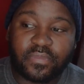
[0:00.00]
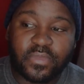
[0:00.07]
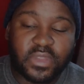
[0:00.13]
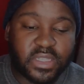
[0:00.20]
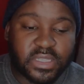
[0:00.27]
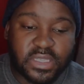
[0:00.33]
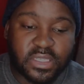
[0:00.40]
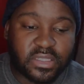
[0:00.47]

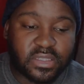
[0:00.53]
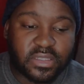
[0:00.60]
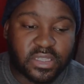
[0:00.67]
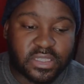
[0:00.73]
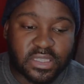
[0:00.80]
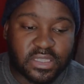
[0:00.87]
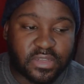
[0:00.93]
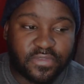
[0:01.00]
This
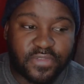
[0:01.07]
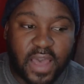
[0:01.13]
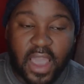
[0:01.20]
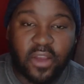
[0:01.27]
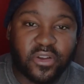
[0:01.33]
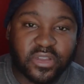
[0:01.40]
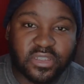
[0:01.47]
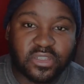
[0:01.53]
is a
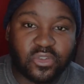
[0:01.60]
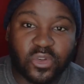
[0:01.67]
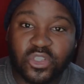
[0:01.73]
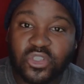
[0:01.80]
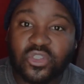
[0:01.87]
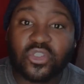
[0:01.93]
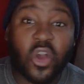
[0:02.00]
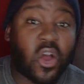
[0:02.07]
virus. You're
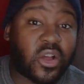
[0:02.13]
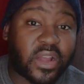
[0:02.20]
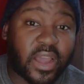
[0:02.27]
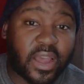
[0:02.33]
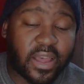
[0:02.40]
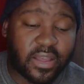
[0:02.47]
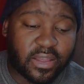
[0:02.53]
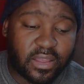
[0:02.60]

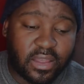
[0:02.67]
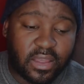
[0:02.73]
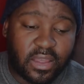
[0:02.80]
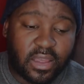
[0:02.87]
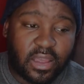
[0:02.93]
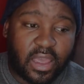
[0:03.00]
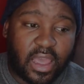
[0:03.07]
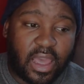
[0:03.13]
stronger.
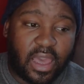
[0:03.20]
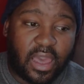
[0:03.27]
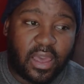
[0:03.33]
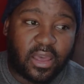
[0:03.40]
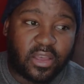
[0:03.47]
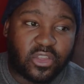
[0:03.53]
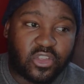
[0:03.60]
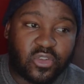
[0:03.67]

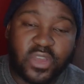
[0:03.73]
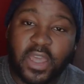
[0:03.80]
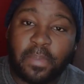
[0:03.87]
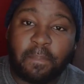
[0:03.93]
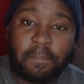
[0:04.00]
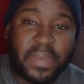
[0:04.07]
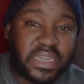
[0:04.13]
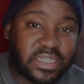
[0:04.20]
You can
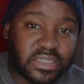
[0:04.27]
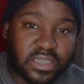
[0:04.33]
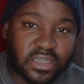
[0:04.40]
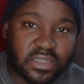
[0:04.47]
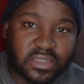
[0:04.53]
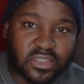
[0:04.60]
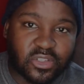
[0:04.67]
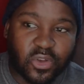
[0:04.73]
beat
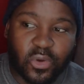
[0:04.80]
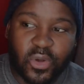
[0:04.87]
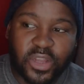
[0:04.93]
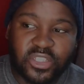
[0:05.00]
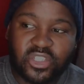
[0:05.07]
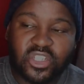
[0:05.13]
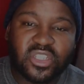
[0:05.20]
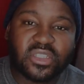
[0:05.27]
it." So
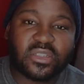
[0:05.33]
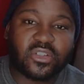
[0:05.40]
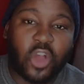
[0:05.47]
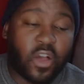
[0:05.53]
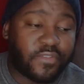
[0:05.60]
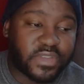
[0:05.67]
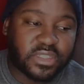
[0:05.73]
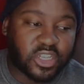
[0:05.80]
it's just
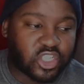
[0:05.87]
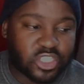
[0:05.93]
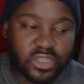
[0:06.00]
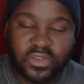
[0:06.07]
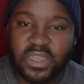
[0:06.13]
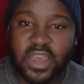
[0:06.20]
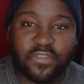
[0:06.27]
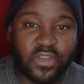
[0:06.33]
conversations I
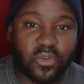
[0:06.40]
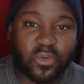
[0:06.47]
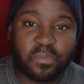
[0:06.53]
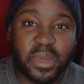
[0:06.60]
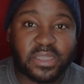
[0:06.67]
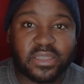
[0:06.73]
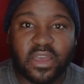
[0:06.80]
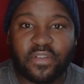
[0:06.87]
was having with
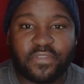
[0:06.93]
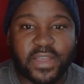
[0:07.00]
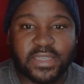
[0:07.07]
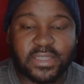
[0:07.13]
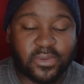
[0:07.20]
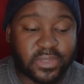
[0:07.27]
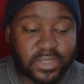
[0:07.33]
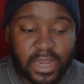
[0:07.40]
myself as
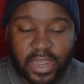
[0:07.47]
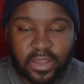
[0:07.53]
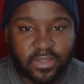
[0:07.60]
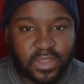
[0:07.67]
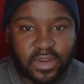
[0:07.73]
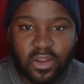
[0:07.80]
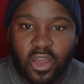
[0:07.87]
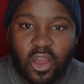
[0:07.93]
I was laying in
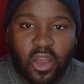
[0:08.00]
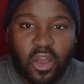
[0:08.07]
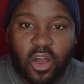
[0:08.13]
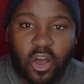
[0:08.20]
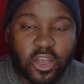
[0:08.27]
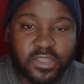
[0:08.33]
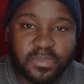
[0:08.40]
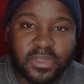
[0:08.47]
that
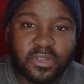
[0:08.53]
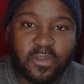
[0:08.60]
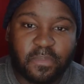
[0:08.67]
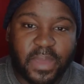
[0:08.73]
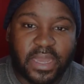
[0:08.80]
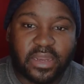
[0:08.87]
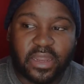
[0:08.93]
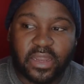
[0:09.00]
hospital
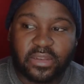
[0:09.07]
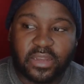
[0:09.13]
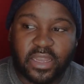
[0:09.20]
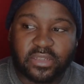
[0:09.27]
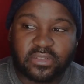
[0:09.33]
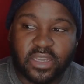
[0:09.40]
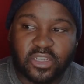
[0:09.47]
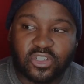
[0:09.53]
bed,
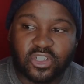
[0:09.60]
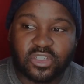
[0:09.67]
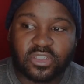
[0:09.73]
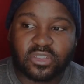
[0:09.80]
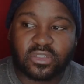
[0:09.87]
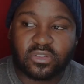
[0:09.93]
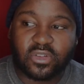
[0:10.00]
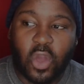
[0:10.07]
and
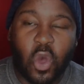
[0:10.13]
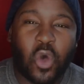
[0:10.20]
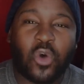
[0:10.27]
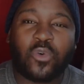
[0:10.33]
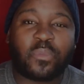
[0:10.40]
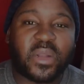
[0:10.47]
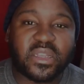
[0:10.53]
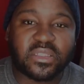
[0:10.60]
just
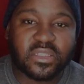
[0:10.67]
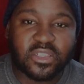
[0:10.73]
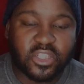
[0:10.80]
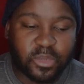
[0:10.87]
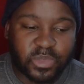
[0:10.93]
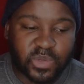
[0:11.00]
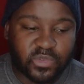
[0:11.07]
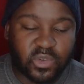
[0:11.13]
hopeless in
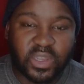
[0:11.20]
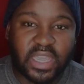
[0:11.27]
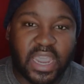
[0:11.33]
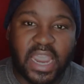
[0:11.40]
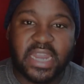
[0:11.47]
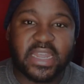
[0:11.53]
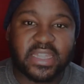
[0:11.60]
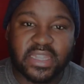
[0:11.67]
terms of doing
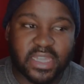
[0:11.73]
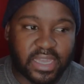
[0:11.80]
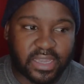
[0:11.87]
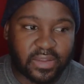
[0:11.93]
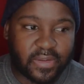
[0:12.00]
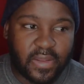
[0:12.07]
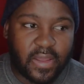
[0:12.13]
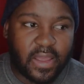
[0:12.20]
anything